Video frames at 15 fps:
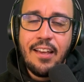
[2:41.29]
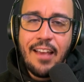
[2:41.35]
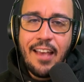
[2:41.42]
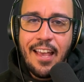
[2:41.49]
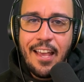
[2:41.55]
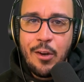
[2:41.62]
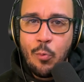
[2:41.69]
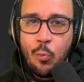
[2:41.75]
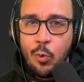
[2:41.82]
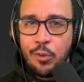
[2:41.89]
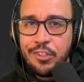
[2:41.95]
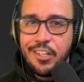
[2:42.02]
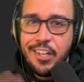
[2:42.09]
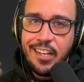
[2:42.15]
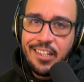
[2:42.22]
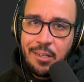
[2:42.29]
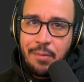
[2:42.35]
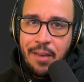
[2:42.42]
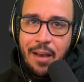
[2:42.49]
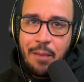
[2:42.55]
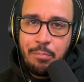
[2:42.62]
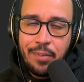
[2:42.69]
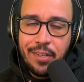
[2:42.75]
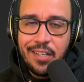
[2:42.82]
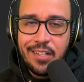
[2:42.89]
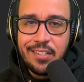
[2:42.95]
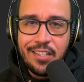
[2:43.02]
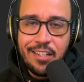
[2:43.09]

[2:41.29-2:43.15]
And we'll check the map, because